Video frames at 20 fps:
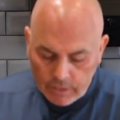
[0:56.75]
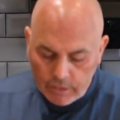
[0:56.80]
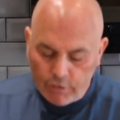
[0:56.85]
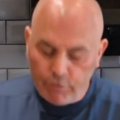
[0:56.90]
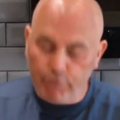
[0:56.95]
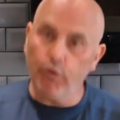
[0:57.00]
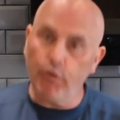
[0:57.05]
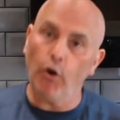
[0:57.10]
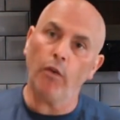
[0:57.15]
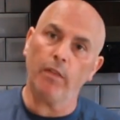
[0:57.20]

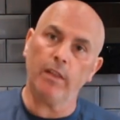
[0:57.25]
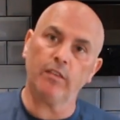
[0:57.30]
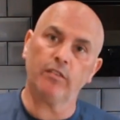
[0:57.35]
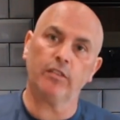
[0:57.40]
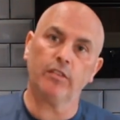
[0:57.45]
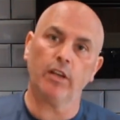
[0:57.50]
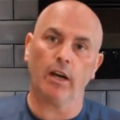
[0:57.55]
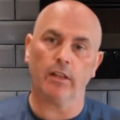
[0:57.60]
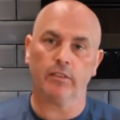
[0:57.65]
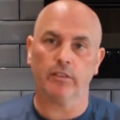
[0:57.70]
For this
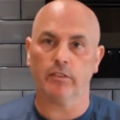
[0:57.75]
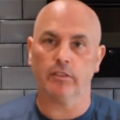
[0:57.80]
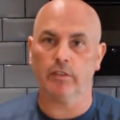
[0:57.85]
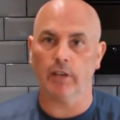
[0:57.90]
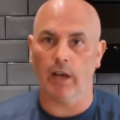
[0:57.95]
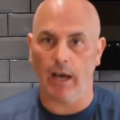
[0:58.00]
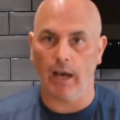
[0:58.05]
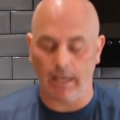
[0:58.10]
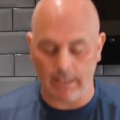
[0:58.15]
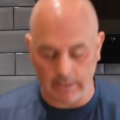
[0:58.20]
Tarte
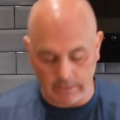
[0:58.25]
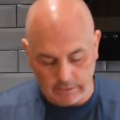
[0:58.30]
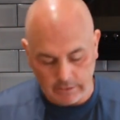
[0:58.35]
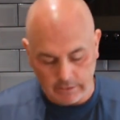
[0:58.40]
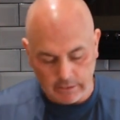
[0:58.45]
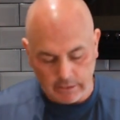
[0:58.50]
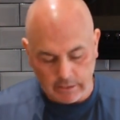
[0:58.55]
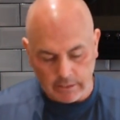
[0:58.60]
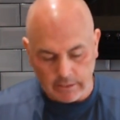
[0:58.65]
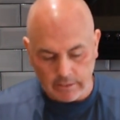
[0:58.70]
Tatin,
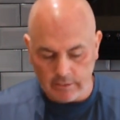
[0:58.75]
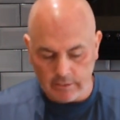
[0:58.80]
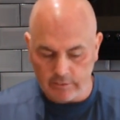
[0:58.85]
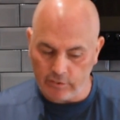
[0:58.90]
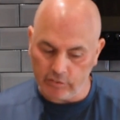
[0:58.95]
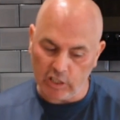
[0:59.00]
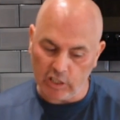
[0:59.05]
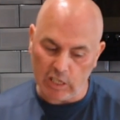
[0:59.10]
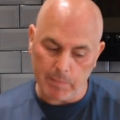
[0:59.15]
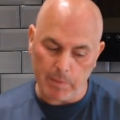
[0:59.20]
this
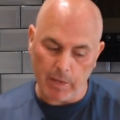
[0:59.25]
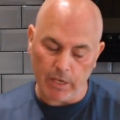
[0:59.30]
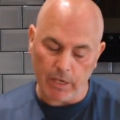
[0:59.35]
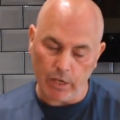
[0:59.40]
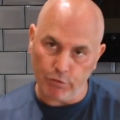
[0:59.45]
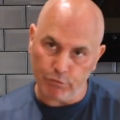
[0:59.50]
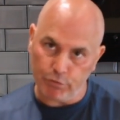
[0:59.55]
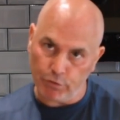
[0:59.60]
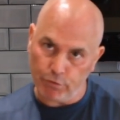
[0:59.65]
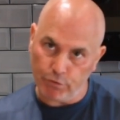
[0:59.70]
is going to be
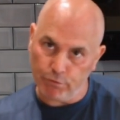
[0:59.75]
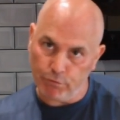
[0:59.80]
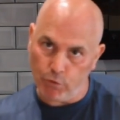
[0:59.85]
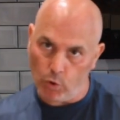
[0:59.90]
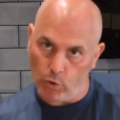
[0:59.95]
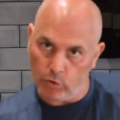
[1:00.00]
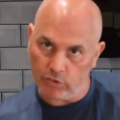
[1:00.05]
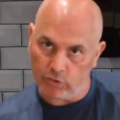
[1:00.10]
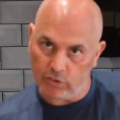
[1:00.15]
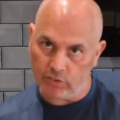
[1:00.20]
enough for
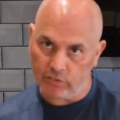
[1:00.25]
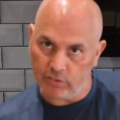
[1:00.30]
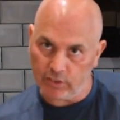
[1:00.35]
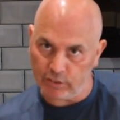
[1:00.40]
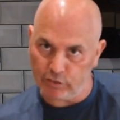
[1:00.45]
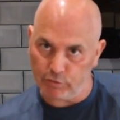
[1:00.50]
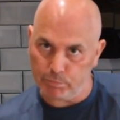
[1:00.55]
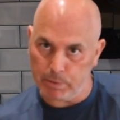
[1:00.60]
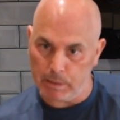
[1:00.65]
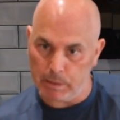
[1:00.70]
4 to
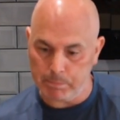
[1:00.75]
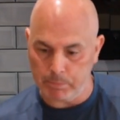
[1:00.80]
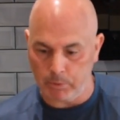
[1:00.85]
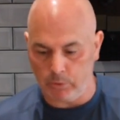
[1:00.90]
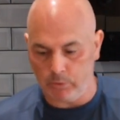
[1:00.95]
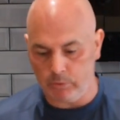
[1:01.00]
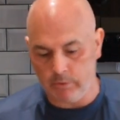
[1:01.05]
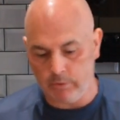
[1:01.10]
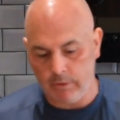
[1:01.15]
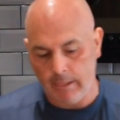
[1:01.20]
6
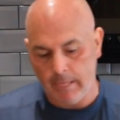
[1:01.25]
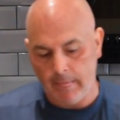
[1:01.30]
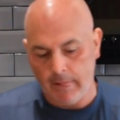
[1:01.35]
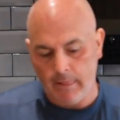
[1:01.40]
people.